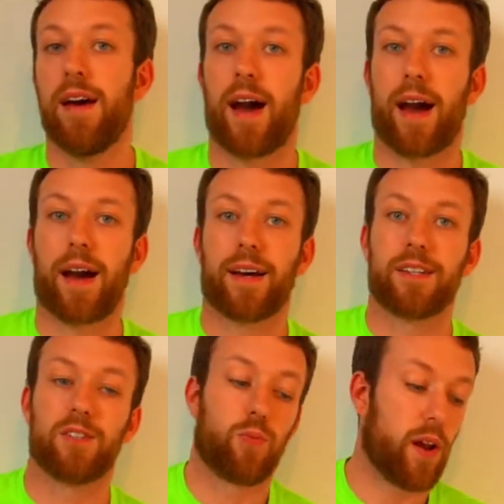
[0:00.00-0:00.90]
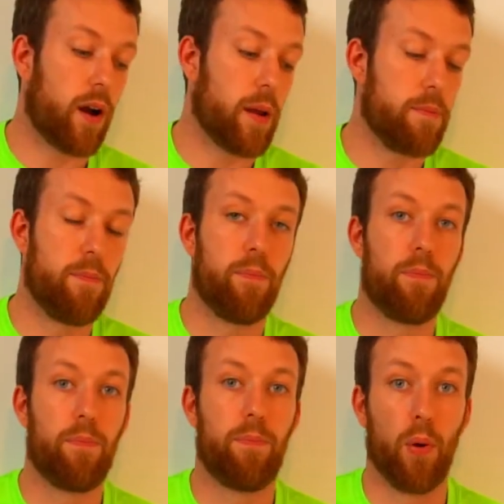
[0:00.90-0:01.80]
And when I
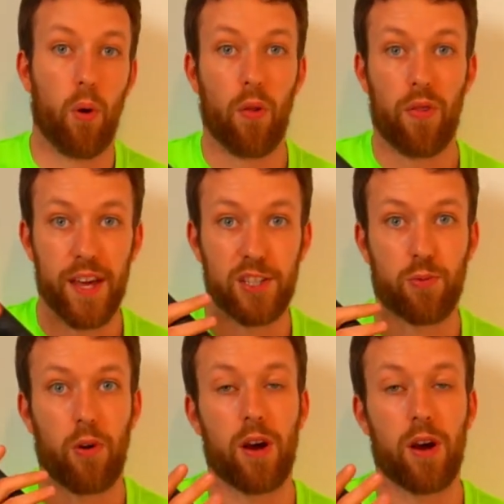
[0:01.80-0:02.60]
bought this one,